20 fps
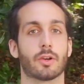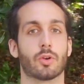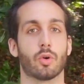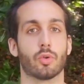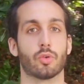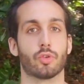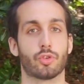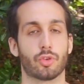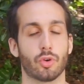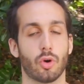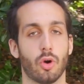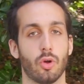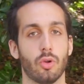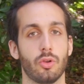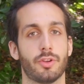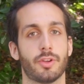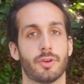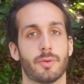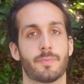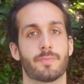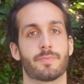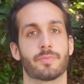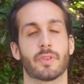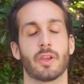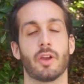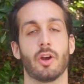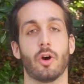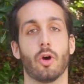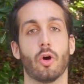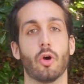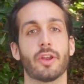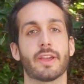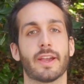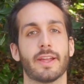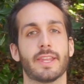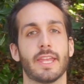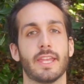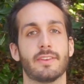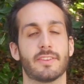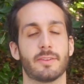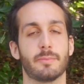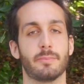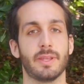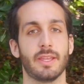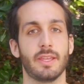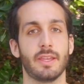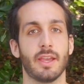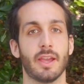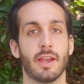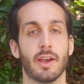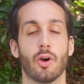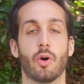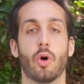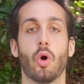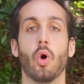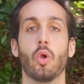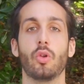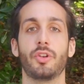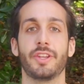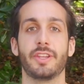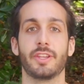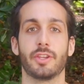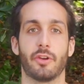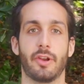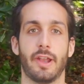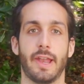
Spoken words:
controlled, or it can even be holding your